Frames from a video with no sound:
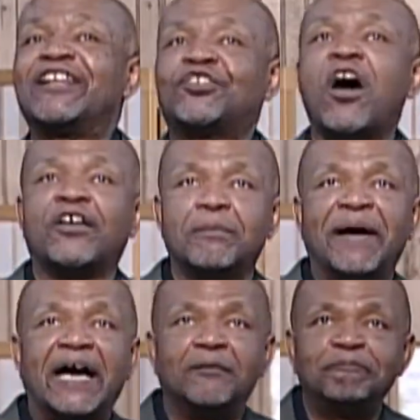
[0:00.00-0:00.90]
talk
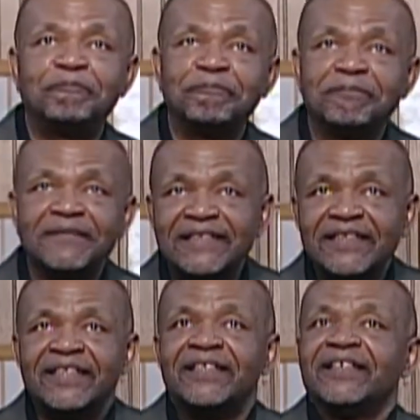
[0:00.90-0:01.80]
about.
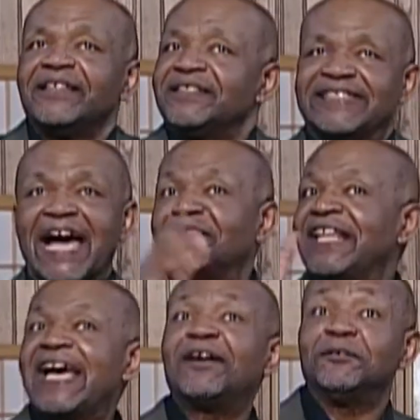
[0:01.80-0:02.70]
Sound it
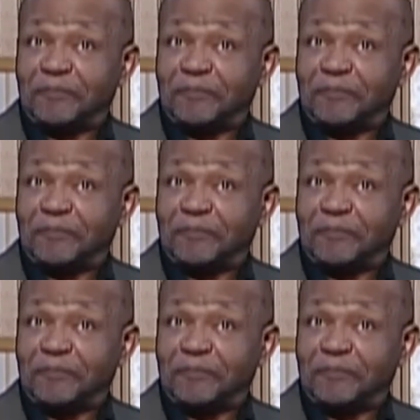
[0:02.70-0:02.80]
out.